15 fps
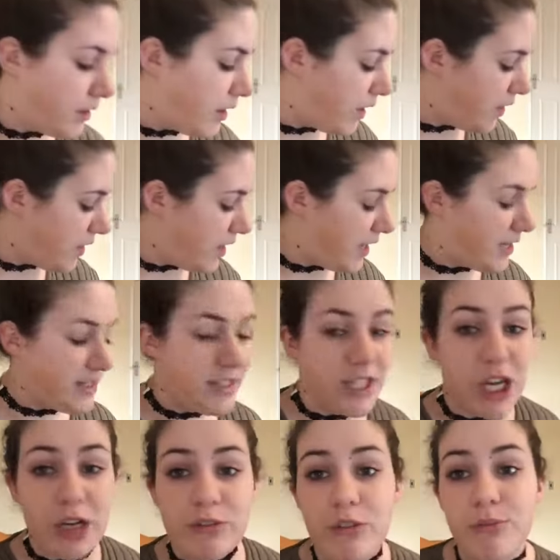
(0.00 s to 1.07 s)
And then I used to
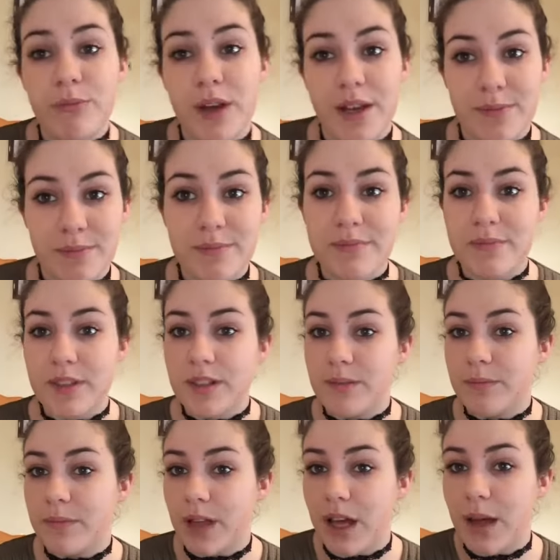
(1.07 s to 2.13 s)
go with my.
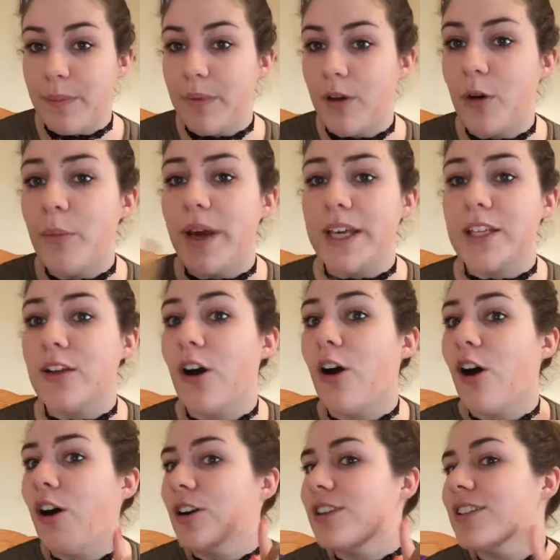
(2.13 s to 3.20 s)
Oh my
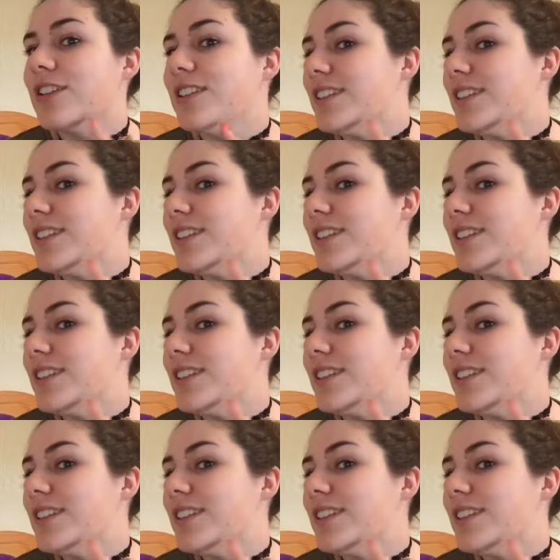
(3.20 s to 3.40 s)
god!